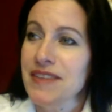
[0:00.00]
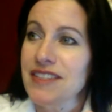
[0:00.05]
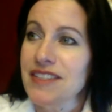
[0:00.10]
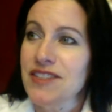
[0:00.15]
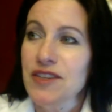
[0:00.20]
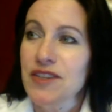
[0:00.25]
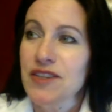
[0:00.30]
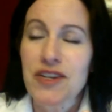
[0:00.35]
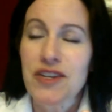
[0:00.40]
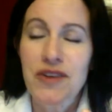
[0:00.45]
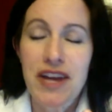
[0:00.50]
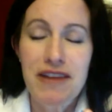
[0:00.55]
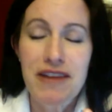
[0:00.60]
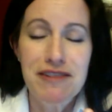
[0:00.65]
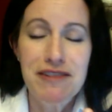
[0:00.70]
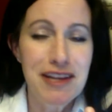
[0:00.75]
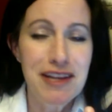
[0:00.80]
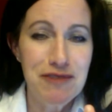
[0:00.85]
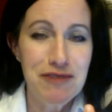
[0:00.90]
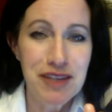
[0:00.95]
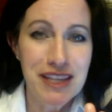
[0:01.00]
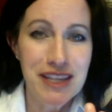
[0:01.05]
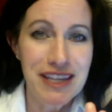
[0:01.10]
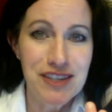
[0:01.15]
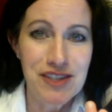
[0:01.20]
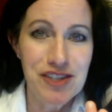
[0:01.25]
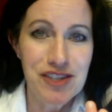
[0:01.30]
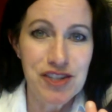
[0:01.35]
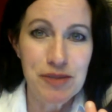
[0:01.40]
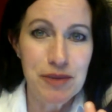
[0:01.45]
I don't have a love
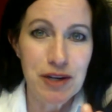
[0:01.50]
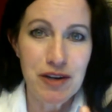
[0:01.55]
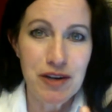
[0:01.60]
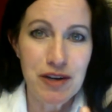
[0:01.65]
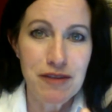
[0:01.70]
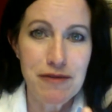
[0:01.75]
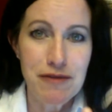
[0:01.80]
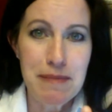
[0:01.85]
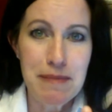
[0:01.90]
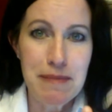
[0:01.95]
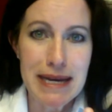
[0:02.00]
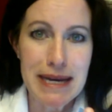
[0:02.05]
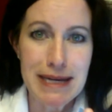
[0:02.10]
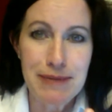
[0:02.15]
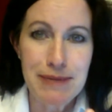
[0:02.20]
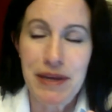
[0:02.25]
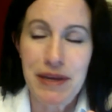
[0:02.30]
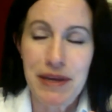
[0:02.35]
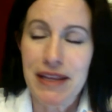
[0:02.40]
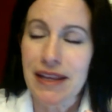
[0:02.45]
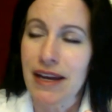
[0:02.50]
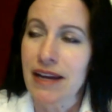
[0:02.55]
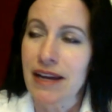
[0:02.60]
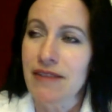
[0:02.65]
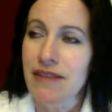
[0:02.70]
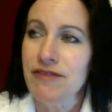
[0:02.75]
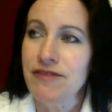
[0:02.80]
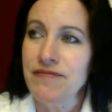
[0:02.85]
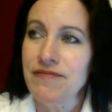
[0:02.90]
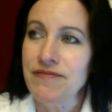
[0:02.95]
relationship. I don't have a man in my
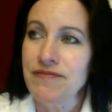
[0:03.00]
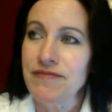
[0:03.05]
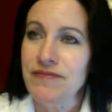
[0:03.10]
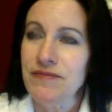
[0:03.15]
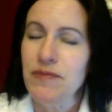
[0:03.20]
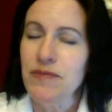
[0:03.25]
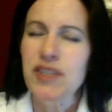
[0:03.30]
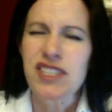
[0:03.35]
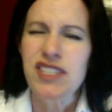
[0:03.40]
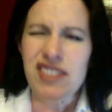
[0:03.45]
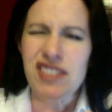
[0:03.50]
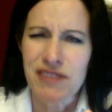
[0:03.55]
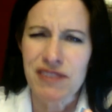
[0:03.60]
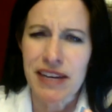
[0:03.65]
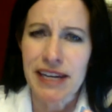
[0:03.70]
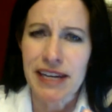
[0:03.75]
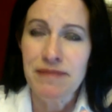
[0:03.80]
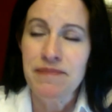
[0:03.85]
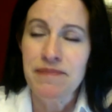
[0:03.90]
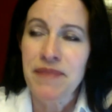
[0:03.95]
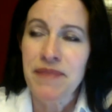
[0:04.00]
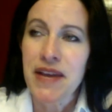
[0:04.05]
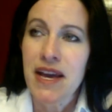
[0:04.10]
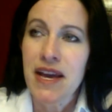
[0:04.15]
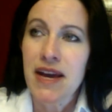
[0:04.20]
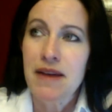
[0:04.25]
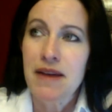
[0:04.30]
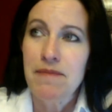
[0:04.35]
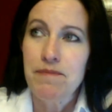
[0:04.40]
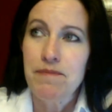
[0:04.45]
life, which is fine.
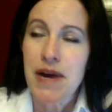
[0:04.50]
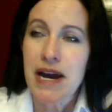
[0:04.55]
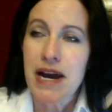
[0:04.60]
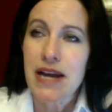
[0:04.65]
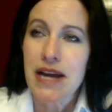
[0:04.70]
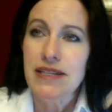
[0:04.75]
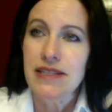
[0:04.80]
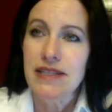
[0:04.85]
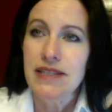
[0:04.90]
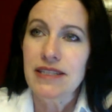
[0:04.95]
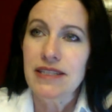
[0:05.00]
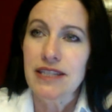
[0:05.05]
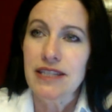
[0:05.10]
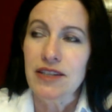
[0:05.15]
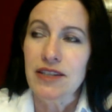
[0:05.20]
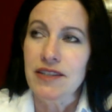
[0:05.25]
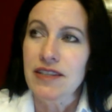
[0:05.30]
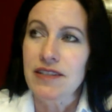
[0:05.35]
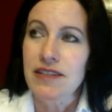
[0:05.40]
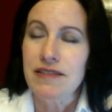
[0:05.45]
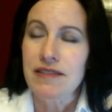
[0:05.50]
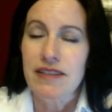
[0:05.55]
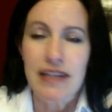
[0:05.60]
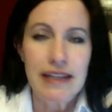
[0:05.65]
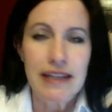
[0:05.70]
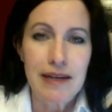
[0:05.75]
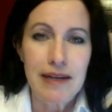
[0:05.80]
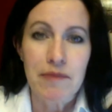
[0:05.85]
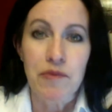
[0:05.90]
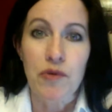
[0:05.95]
But, you know, it's not
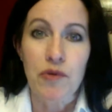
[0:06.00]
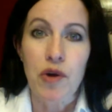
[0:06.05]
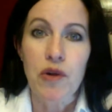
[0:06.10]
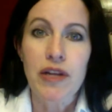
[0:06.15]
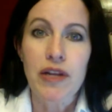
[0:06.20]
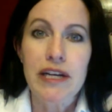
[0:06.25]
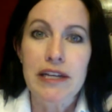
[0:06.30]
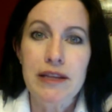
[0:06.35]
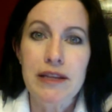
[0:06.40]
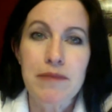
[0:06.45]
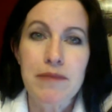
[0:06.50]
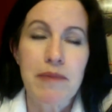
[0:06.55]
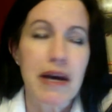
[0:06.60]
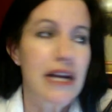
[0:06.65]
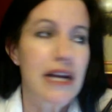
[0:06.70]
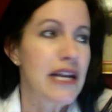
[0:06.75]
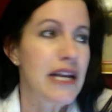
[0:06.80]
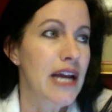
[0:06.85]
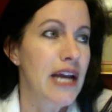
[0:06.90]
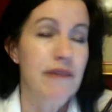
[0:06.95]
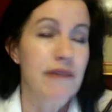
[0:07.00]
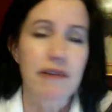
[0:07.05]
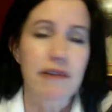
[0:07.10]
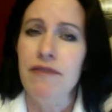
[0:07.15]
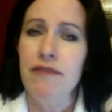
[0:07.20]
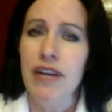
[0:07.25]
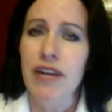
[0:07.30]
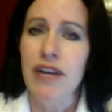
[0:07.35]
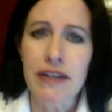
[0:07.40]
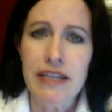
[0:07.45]
like I'm rolling in the money. I have a
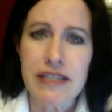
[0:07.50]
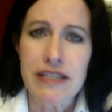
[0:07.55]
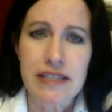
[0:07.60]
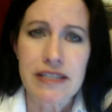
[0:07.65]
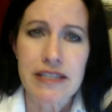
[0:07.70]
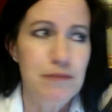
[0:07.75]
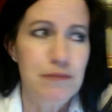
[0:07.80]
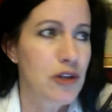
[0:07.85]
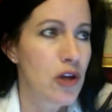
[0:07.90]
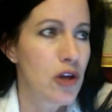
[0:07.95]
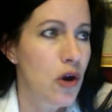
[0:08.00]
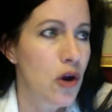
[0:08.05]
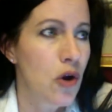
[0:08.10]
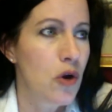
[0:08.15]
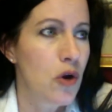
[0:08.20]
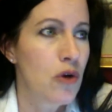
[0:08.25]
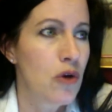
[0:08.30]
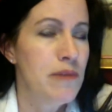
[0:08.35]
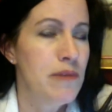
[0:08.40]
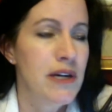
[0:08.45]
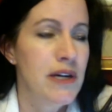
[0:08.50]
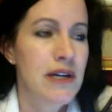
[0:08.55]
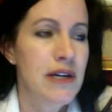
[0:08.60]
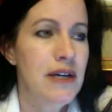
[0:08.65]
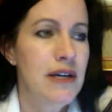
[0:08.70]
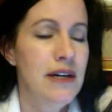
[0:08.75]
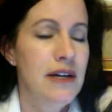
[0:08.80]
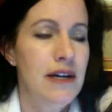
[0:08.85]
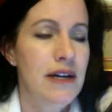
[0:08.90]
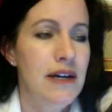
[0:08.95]
very simple home.
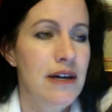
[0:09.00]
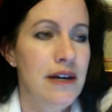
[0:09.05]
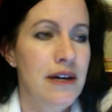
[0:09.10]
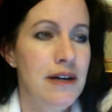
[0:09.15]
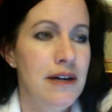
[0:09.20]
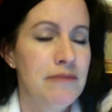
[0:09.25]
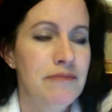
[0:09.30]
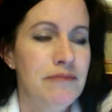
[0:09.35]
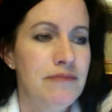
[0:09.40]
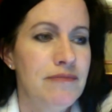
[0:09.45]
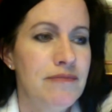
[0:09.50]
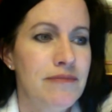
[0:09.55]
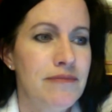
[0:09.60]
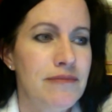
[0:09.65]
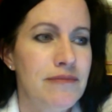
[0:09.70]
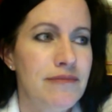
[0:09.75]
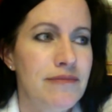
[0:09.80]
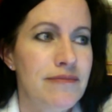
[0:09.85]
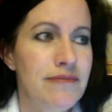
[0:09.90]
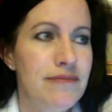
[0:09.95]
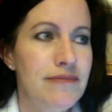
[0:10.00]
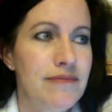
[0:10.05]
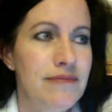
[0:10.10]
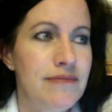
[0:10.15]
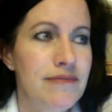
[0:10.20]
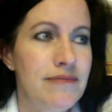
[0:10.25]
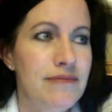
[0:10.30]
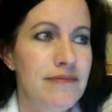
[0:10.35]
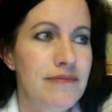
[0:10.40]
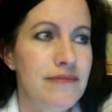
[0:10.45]

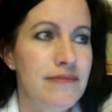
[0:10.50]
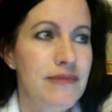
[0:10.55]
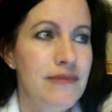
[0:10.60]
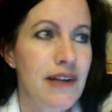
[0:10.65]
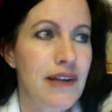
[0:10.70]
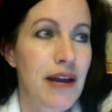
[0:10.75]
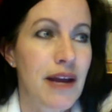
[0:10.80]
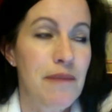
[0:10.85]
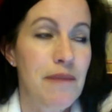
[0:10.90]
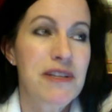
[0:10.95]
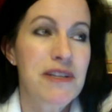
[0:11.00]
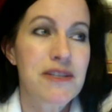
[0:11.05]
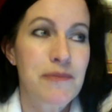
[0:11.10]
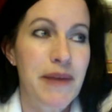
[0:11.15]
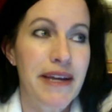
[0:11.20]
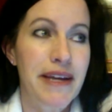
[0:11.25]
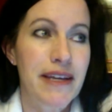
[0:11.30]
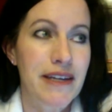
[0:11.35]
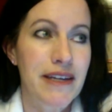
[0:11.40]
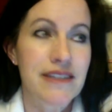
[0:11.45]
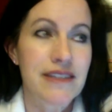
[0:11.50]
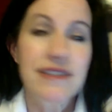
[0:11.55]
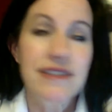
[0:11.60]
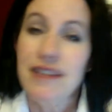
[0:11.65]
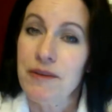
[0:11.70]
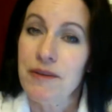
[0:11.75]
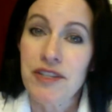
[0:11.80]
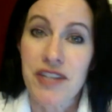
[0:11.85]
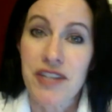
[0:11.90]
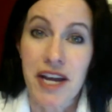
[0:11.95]
I miss my kids.
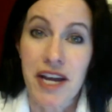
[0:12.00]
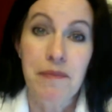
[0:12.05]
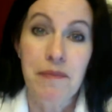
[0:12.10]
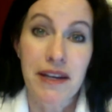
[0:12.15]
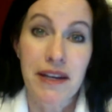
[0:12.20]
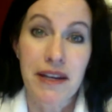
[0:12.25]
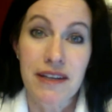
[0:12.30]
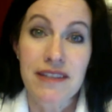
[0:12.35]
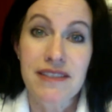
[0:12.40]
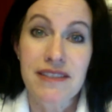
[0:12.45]
I wish I had my kids